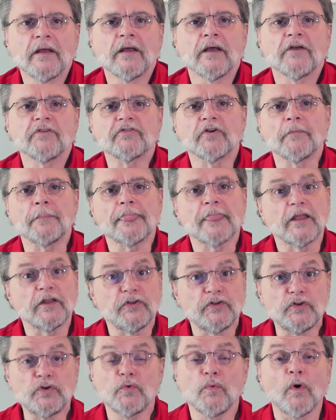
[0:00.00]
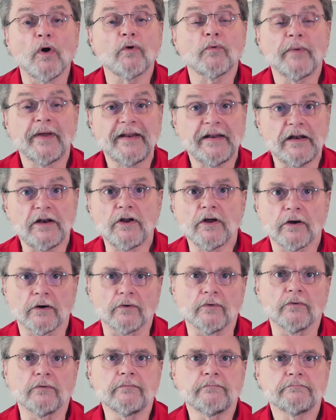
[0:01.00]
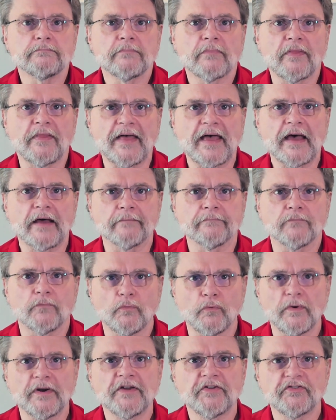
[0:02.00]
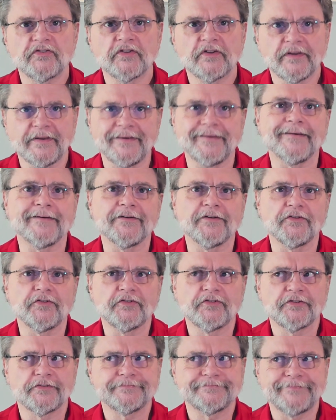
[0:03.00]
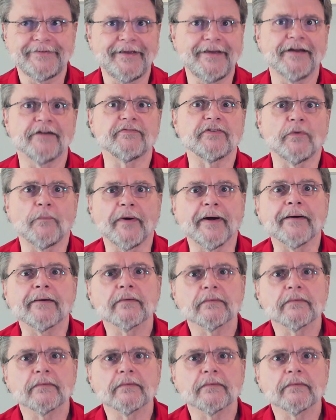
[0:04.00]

So you already know that risk is everywhere.